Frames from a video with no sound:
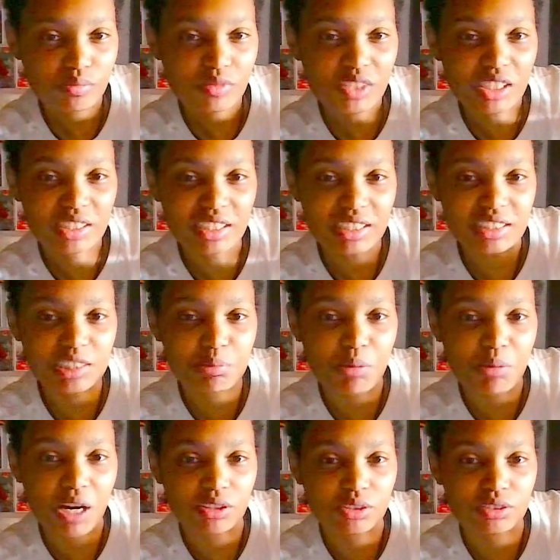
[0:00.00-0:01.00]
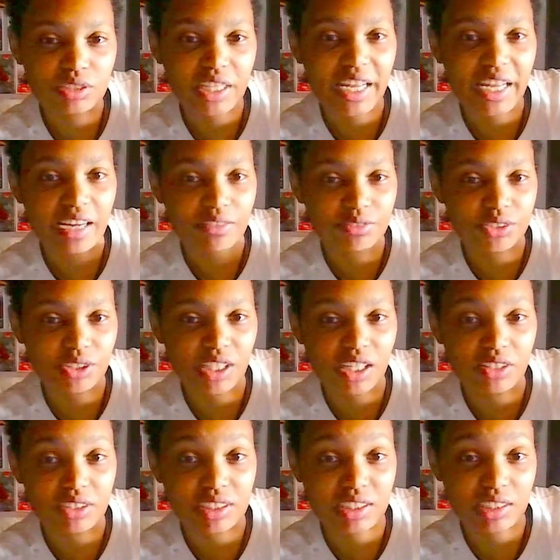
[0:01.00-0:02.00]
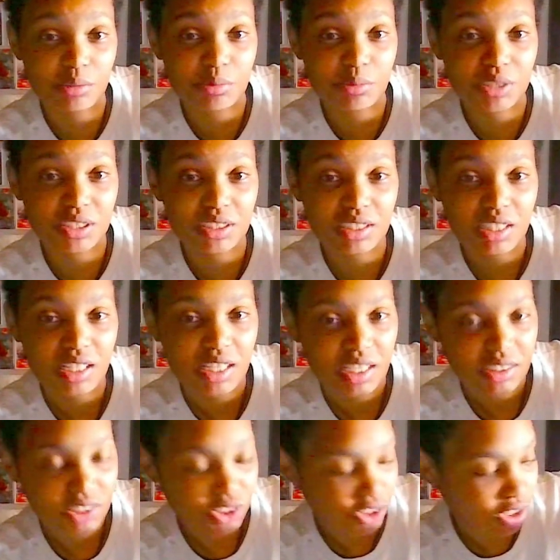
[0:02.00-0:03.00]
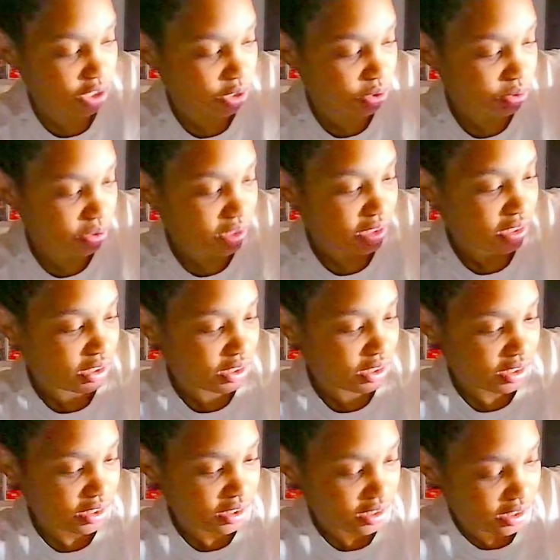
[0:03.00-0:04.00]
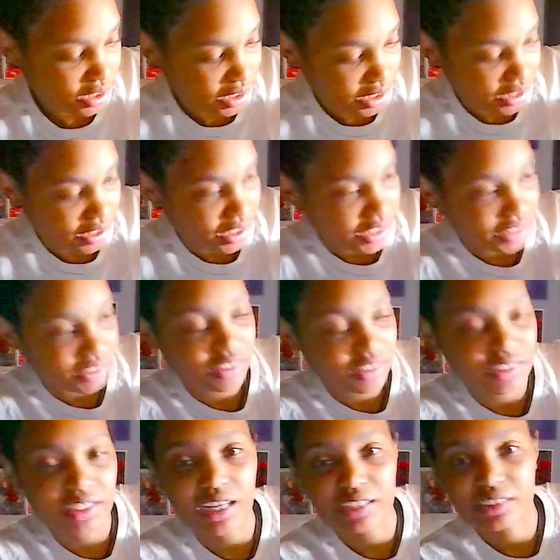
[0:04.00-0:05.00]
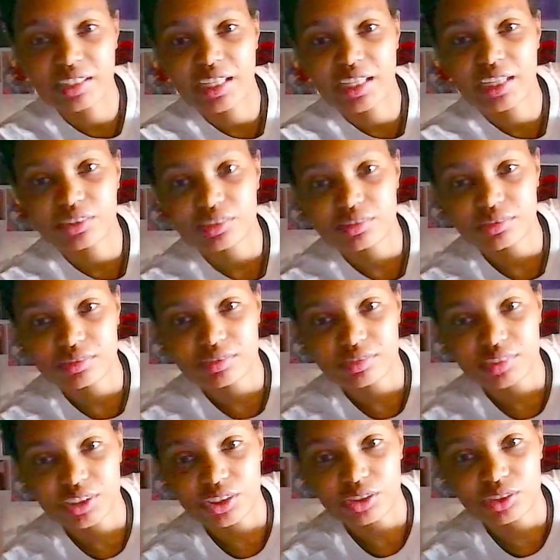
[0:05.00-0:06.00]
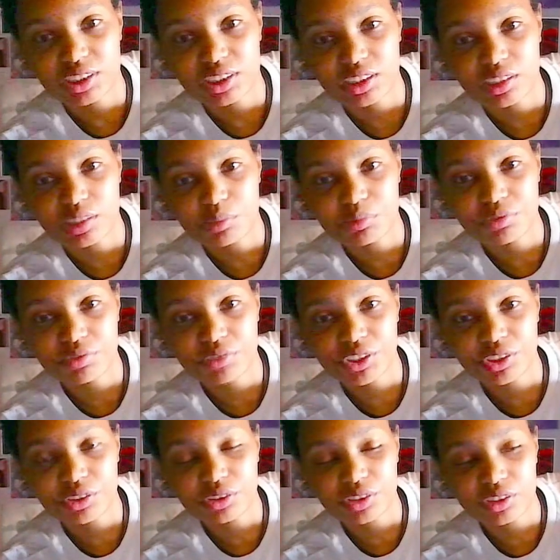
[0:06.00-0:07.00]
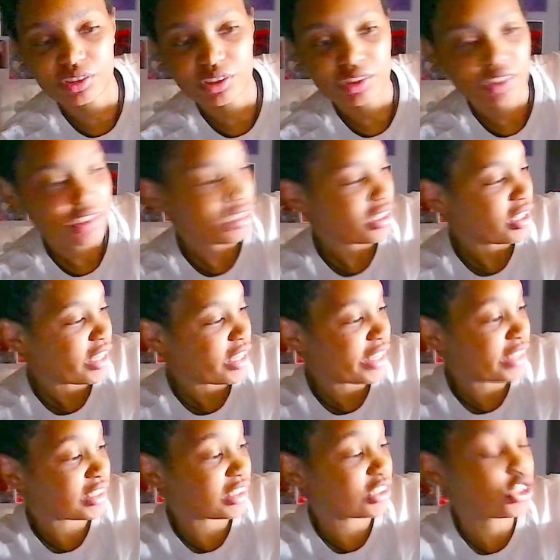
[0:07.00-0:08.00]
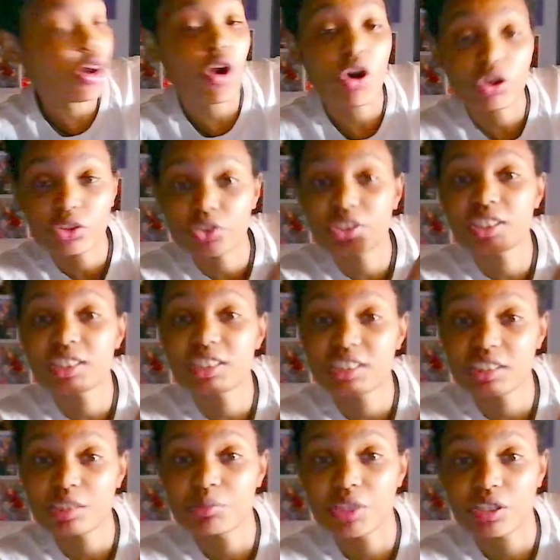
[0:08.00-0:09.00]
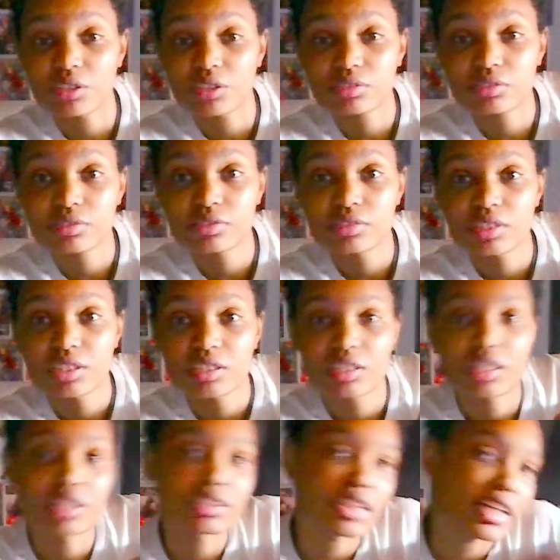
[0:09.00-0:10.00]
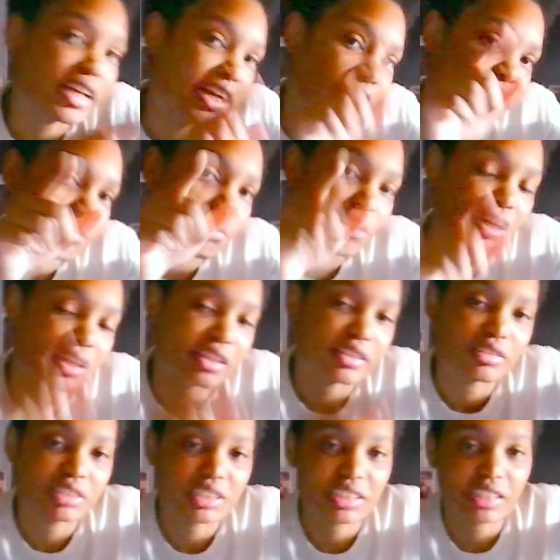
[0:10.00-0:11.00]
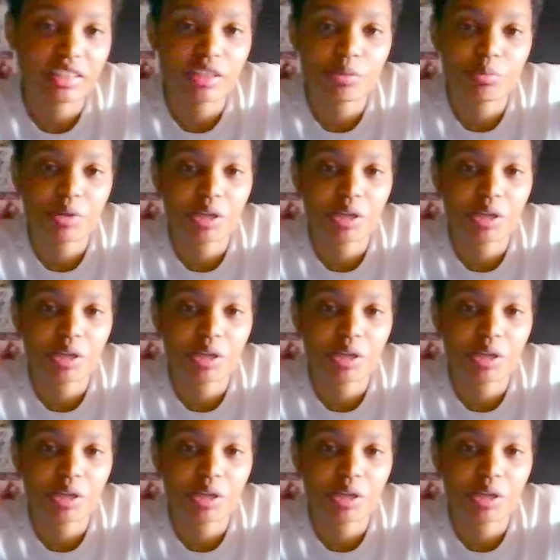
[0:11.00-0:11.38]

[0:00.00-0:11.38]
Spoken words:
this is modeled after how the Slim is. So it's got that, Slim figure. It's taller than the Slim though, because I have mine set up.